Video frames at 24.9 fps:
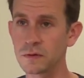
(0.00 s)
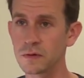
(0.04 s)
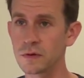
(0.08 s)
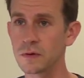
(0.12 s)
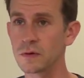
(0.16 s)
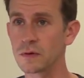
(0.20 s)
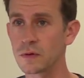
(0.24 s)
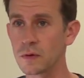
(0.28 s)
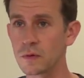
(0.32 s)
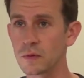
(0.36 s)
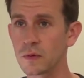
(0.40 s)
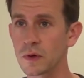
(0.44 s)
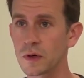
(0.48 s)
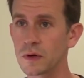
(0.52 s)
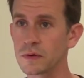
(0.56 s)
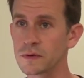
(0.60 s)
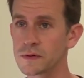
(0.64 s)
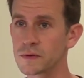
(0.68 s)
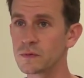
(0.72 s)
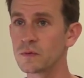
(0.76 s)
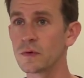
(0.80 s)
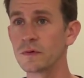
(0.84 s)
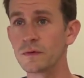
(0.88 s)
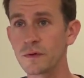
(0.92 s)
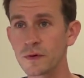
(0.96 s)
the other way, it's
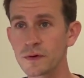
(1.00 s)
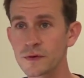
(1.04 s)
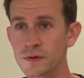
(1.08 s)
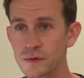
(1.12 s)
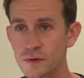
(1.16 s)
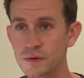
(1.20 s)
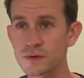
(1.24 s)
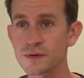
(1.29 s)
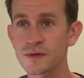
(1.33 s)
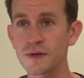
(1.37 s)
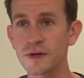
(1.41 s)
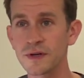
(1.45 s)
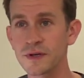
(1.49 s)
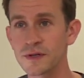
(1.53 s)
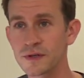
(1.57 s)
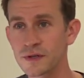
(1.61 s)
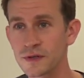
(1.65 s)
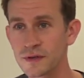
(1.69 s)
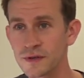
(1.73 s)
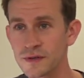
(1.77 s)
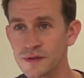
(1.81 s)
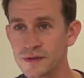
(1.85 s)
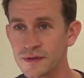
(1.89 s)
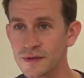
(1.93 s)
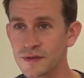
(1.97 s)
a reverse
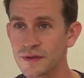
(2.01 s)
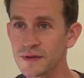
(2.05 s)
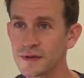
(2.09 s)
translation, isn't